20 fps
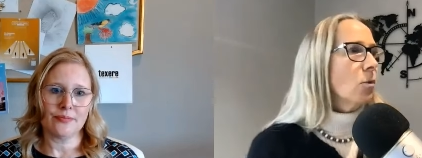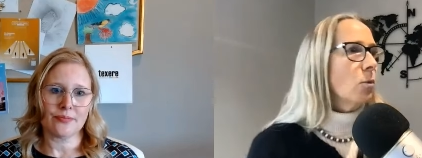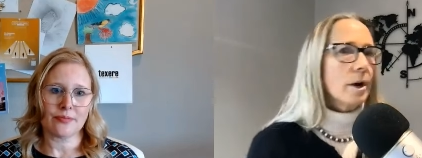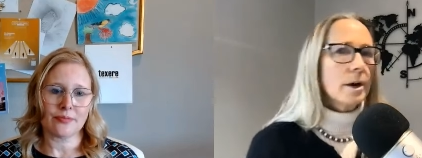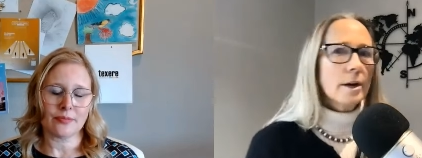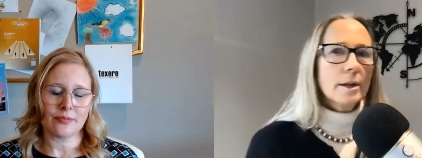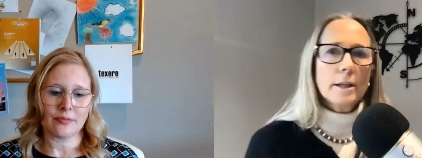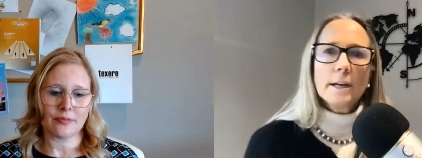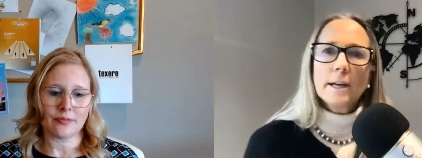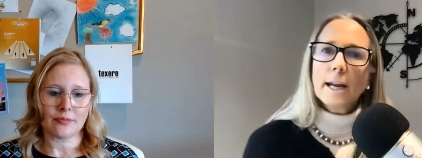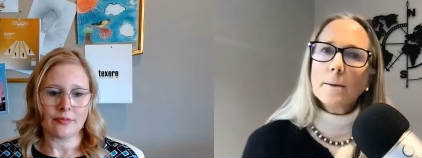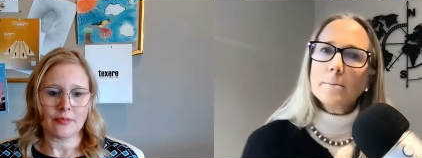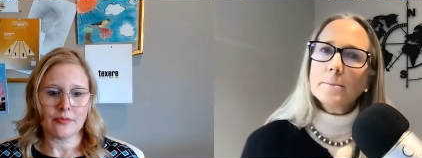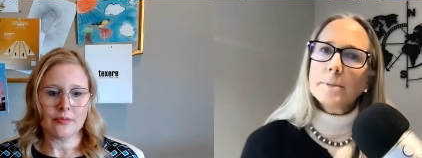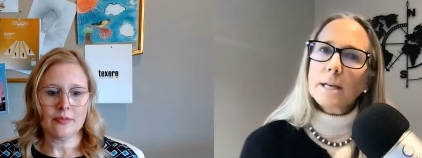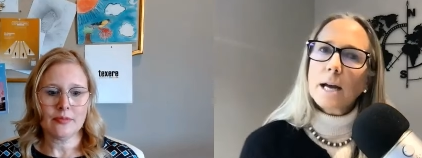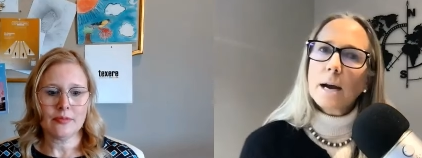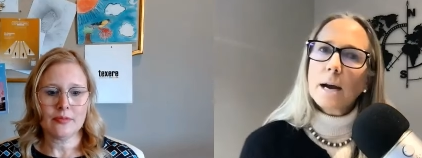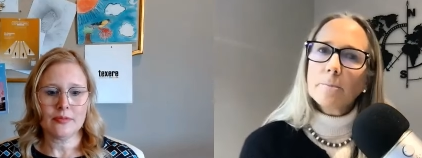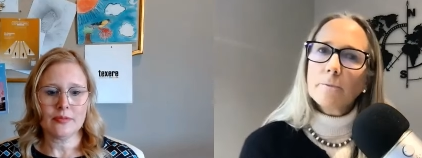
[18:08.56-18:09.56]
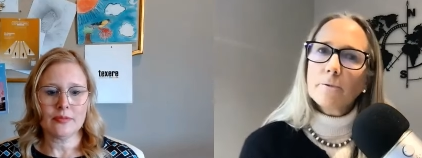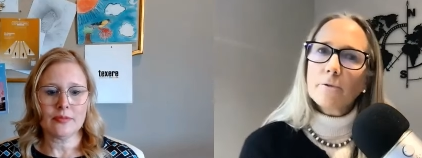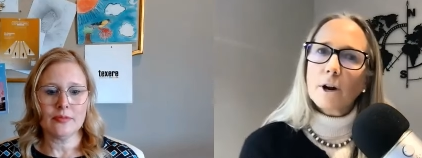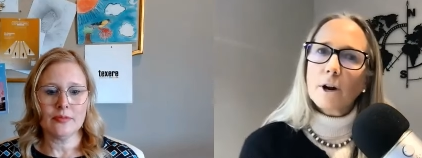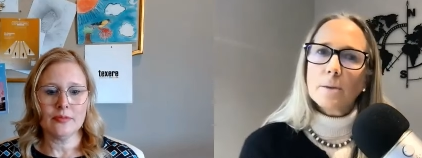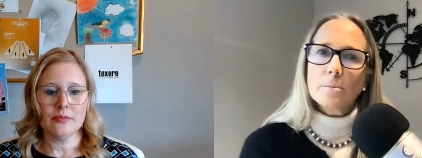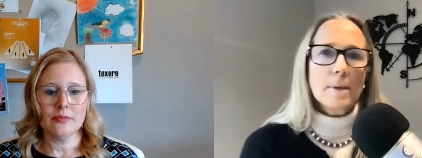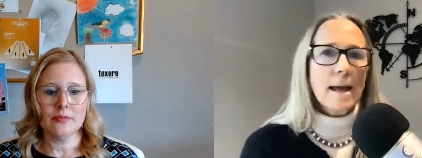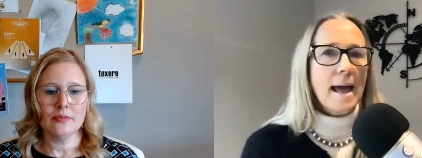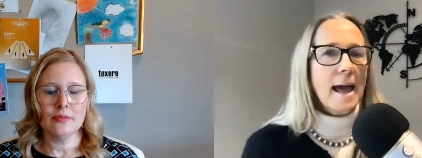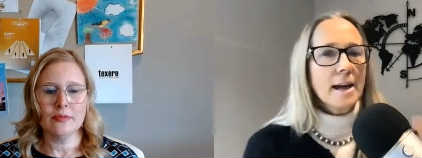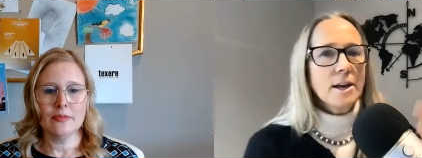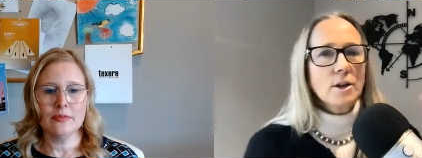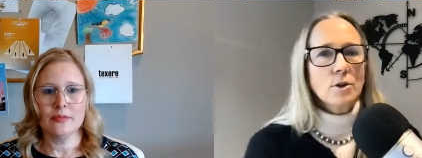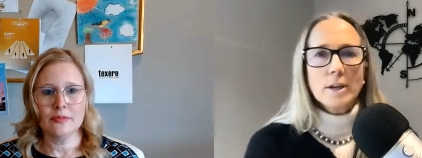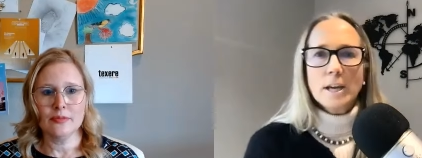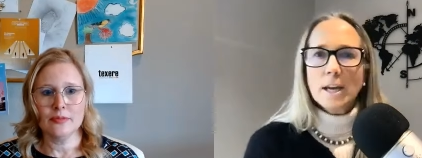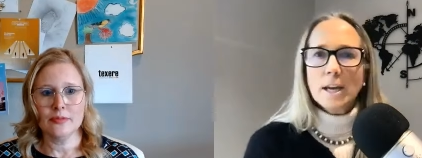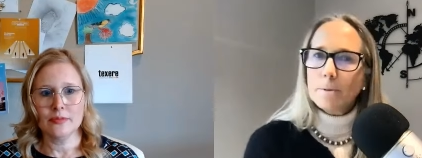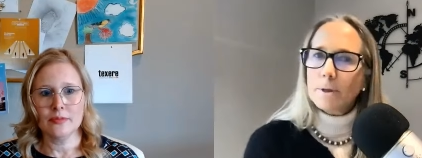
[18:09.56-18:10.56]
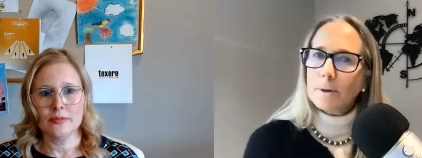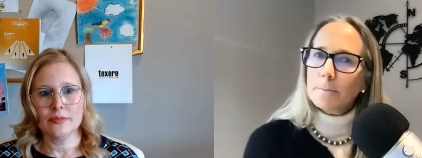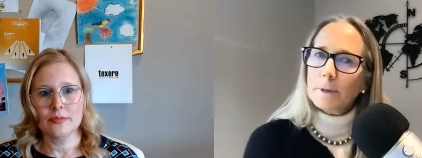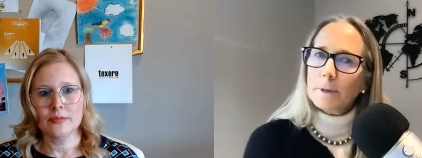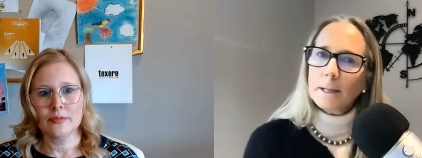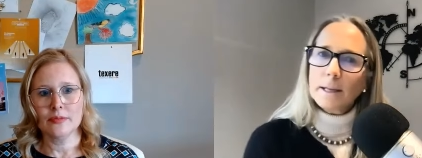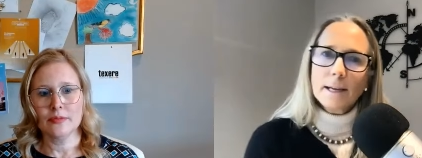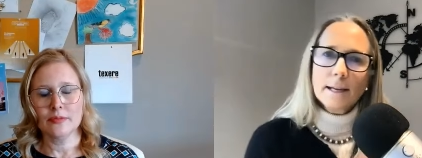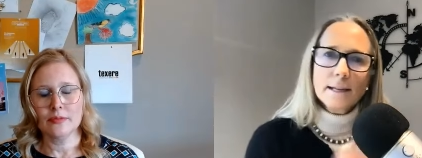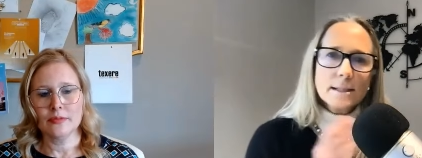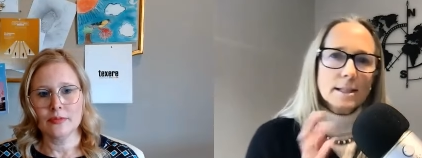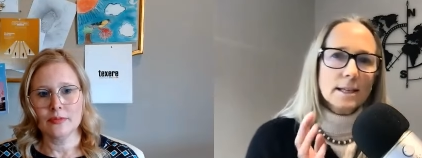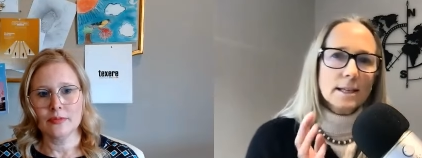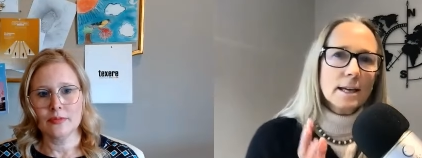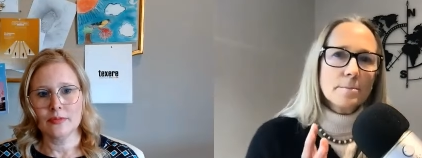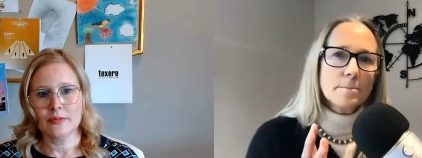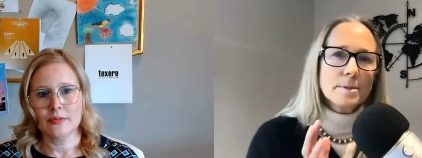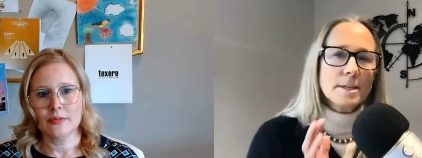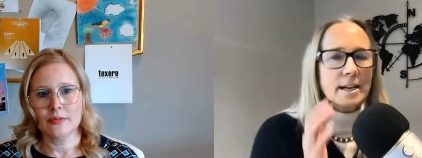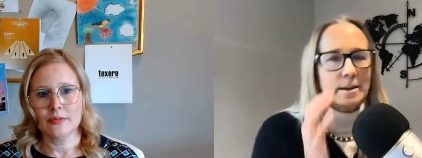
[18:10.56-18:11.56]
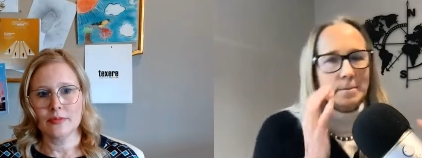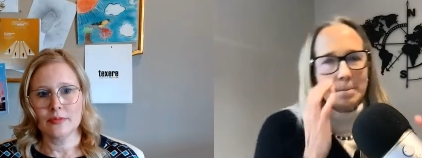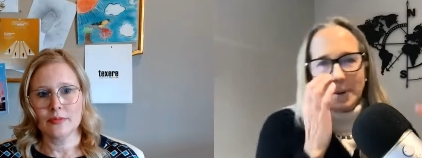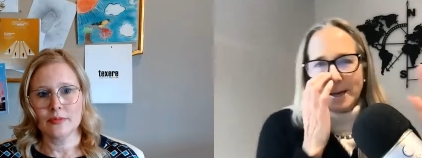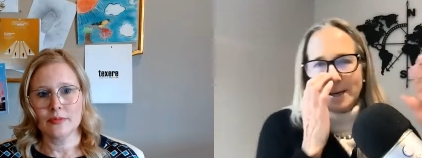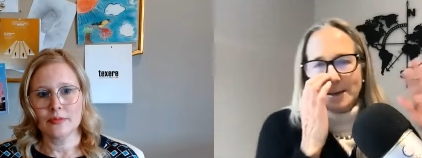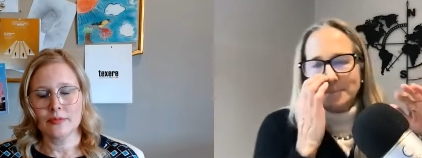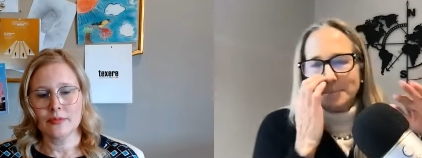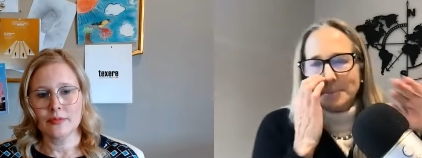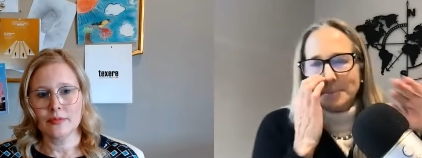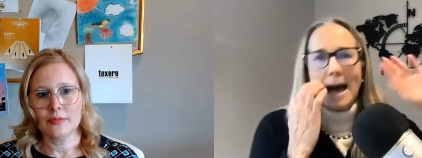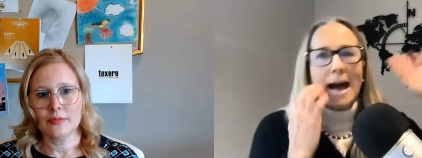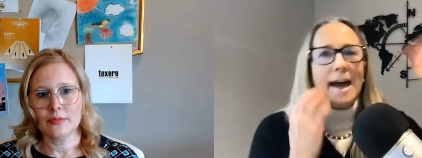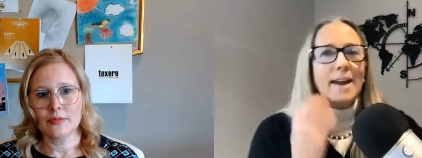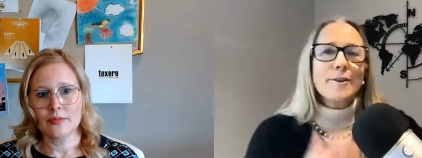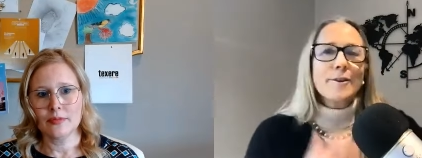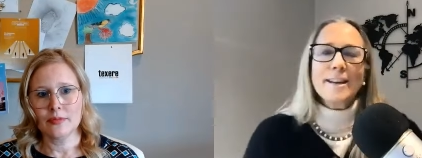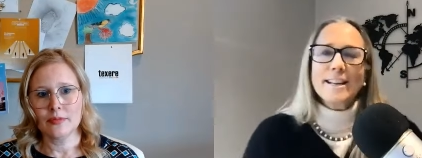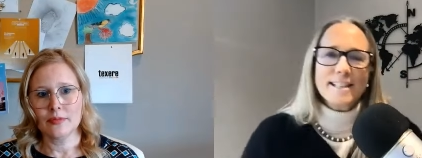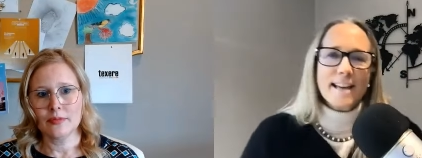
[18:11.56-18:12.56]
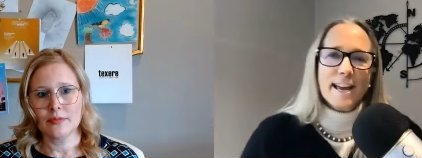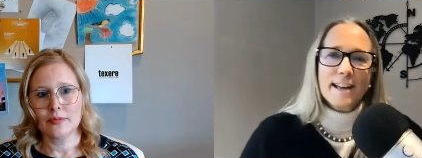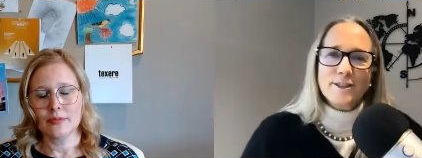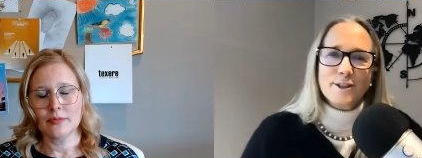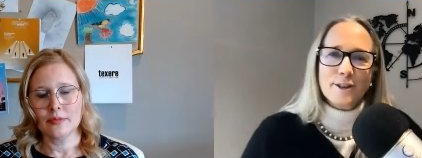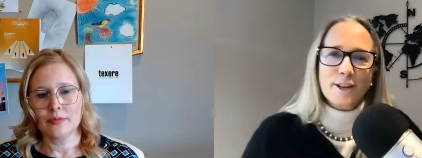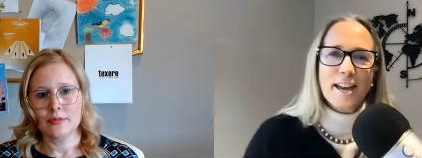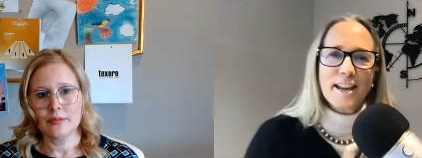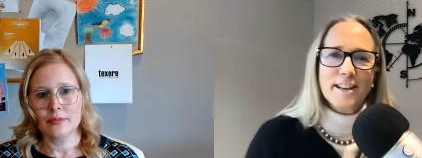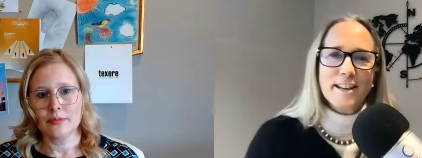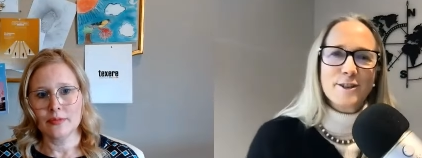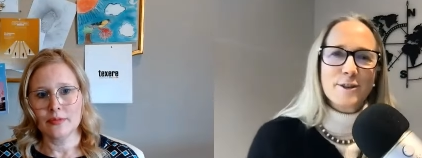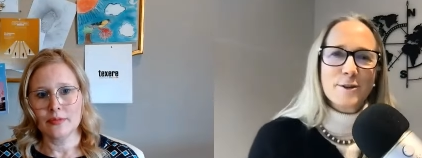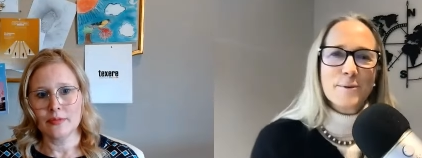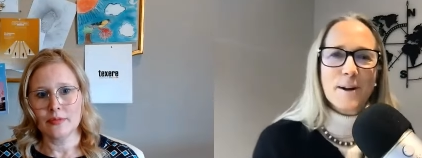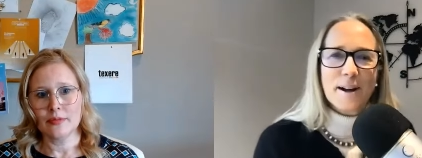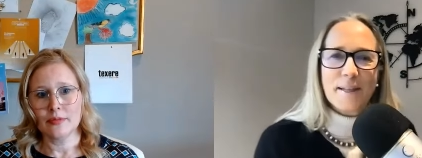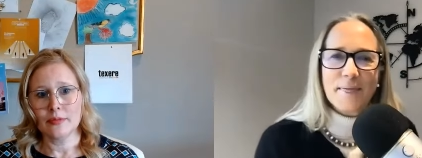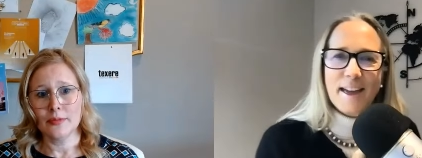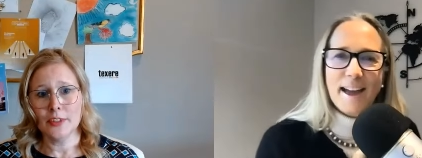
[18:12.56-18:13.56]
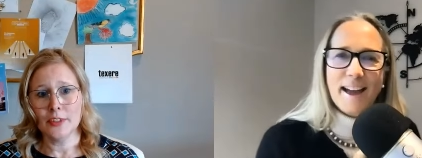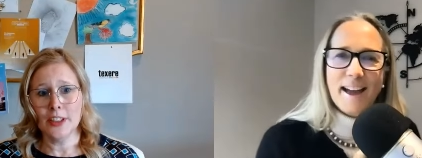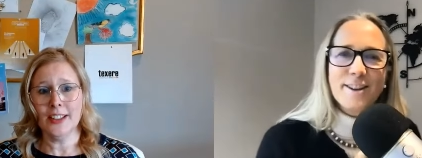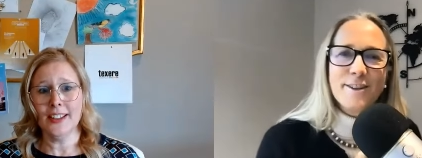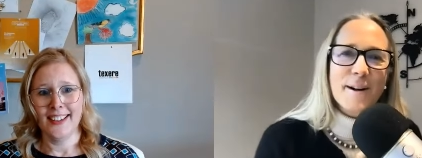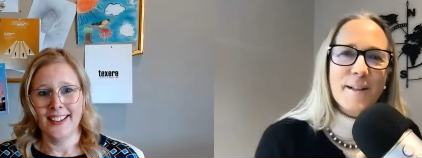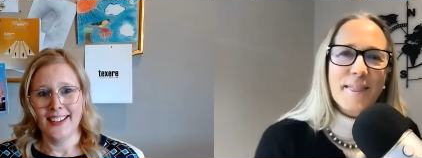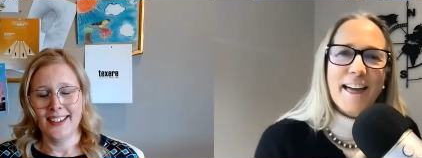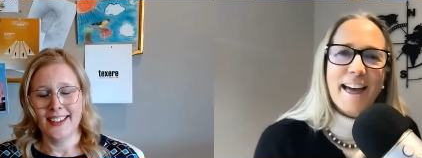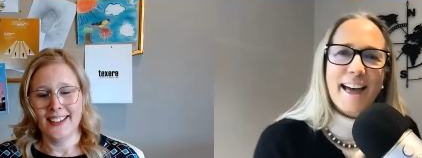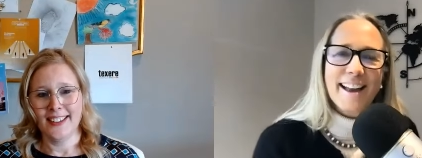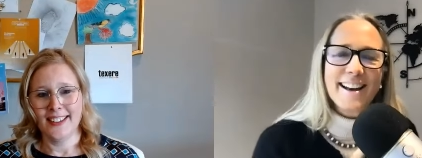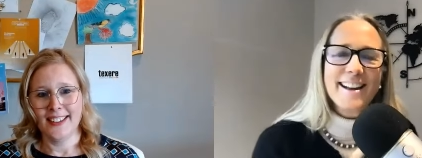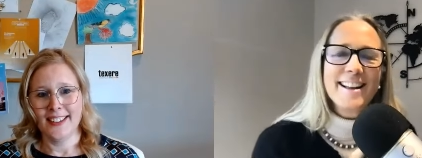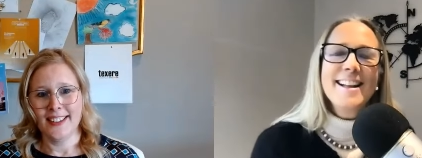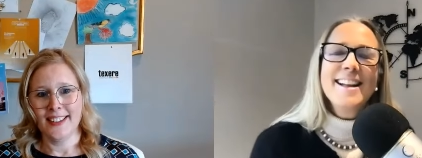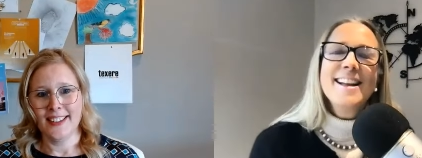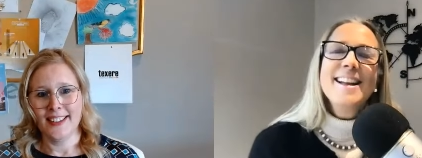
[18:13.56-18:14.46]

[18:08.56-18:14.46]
Speaker 1: where do the names come from? How do you keep them cleaned and updated? But I don't need to educate you on that, all that.